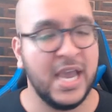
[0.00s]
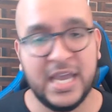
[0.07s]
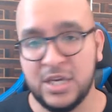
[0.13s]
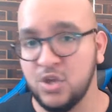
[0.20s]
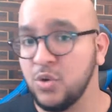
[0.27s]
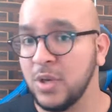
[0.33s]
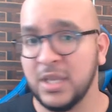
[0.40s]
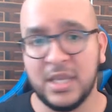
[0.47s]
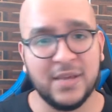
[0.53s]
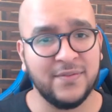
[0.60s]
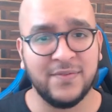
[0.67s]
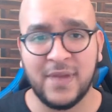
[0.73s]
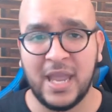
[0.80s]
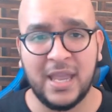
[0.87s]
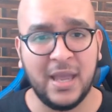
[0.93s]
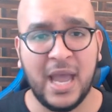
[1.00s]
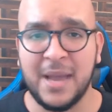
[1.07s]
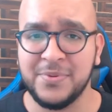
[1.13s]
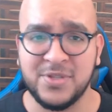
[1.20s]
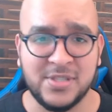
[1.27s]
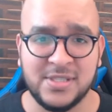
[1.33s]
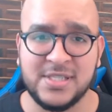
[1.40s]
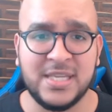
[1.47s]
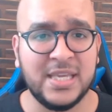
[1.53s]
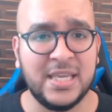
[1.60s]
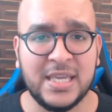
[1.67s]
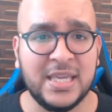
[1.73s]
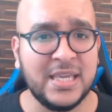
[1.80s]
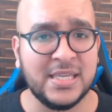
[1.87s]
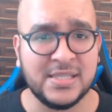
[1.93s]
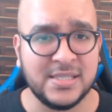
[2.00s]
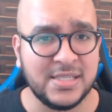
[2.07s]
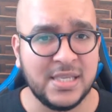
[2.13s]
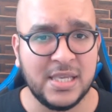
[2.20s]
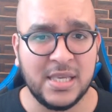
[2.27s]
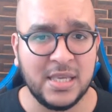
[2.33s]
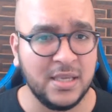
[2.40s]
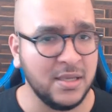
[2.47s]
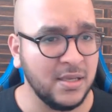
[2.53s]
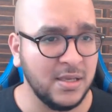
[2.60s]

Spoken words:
And you can give options D, E, C.